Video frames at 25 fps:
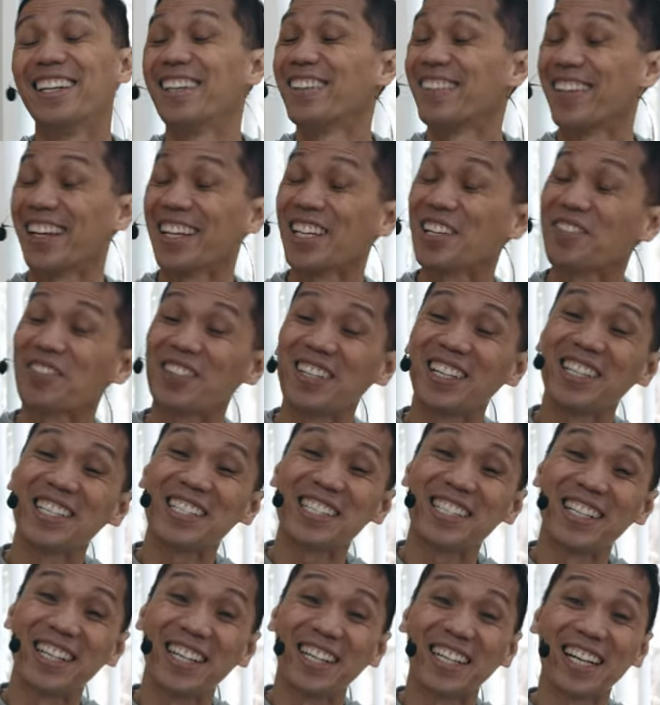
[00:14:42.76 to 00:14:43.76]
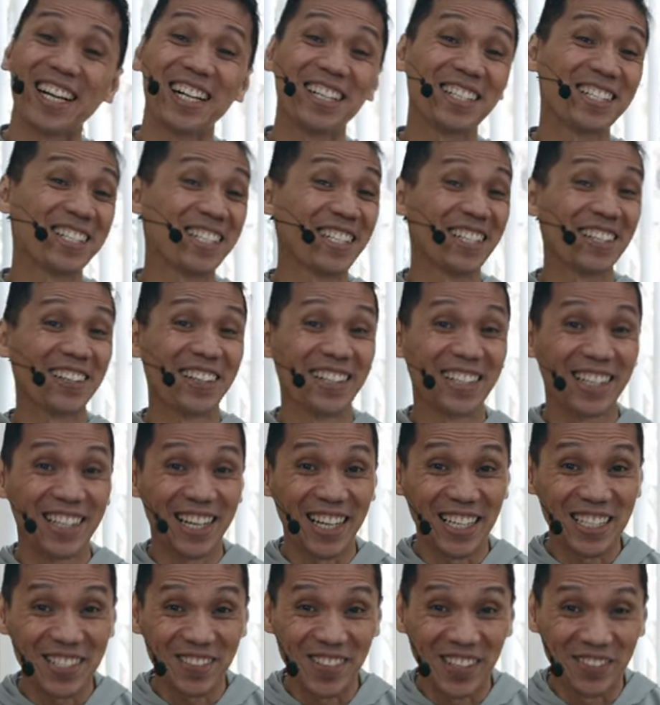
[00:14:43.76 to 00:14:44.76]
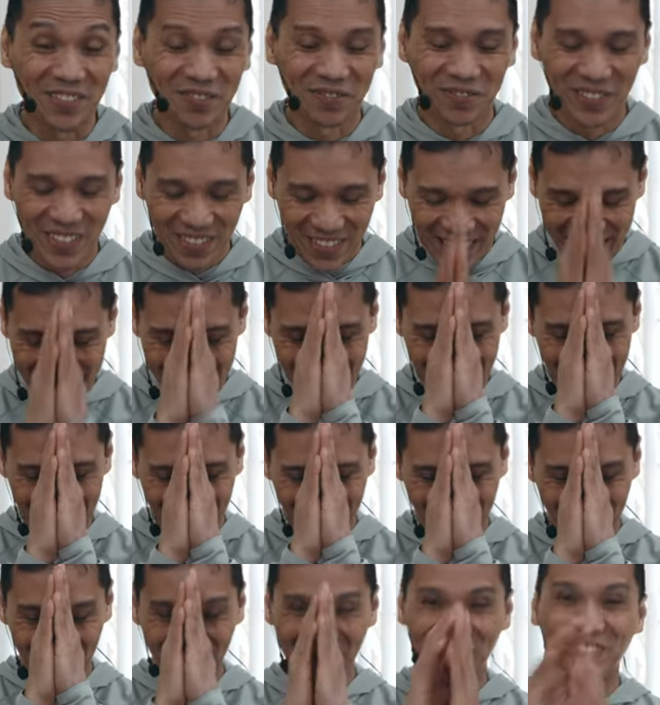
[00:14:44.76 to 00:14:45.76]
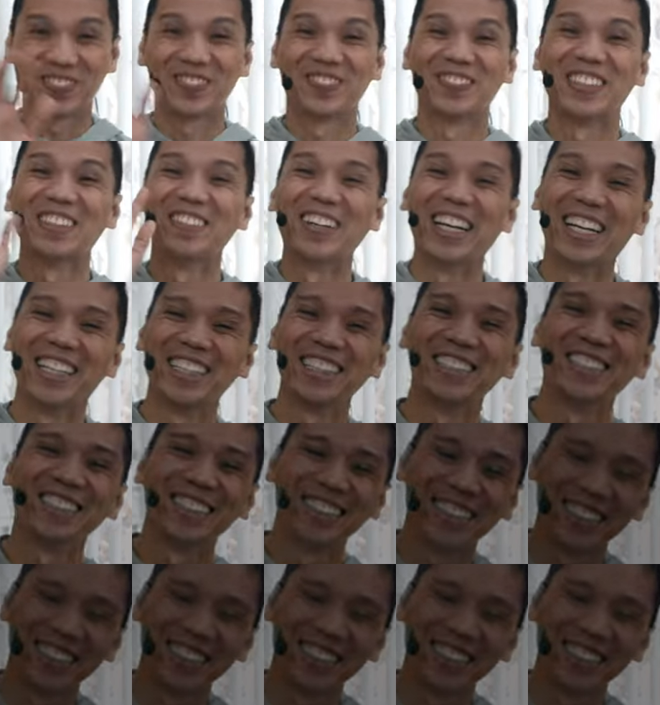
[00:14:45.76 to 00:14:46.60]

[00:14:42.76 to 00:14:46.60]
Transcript: Thank you for listening. I'll see you in the next one. Namaste. Bye-bye.